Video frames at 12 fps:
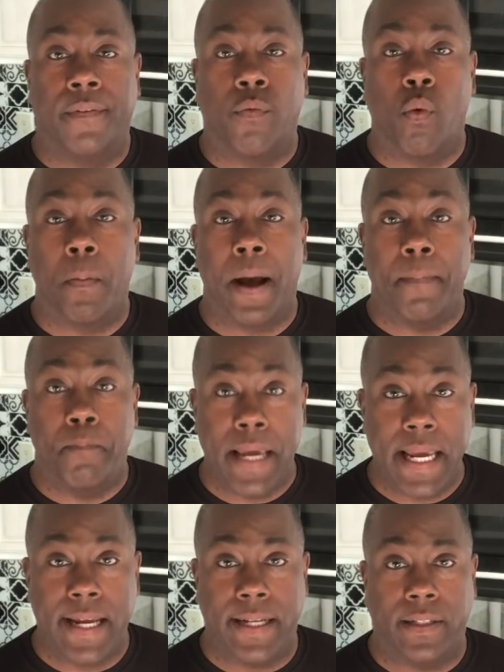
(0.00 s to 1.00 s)
for my
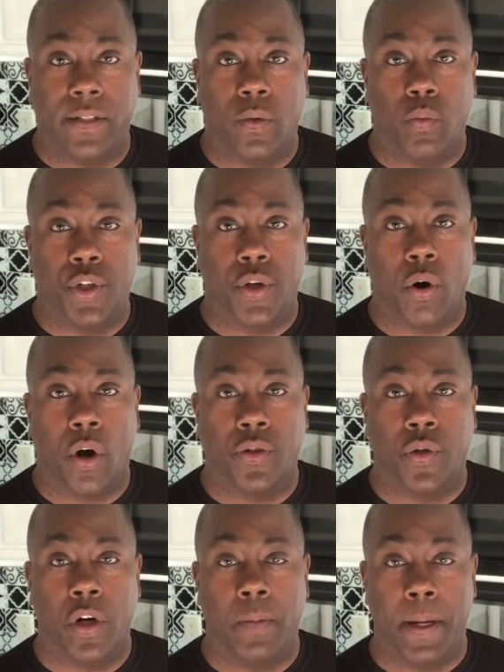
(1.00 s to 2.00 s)
beans, which are
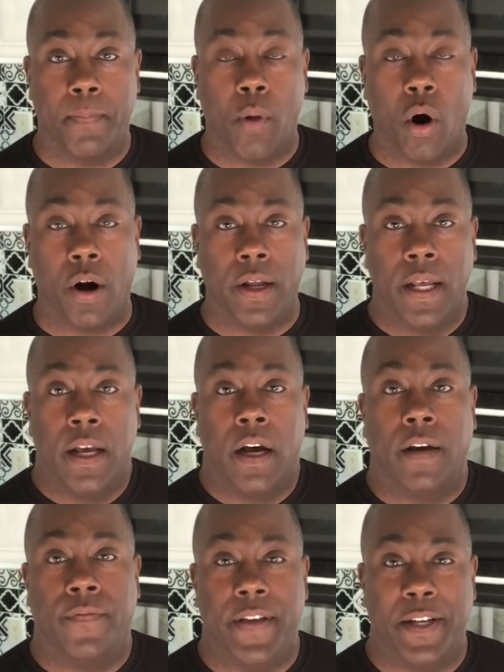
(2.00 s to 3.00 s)
also gonna be part
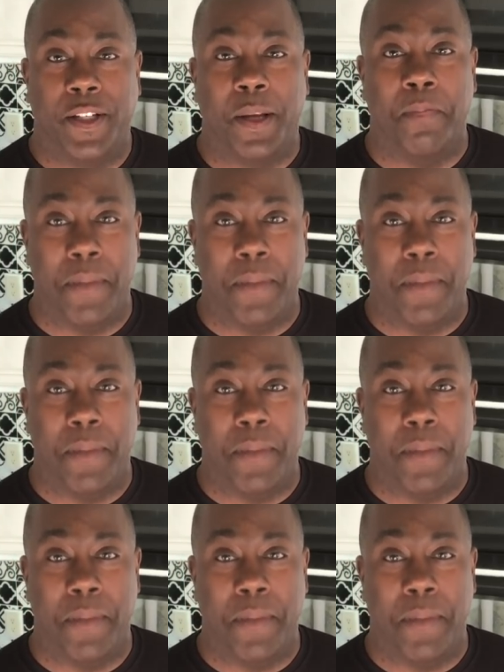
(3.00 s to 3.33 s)
of this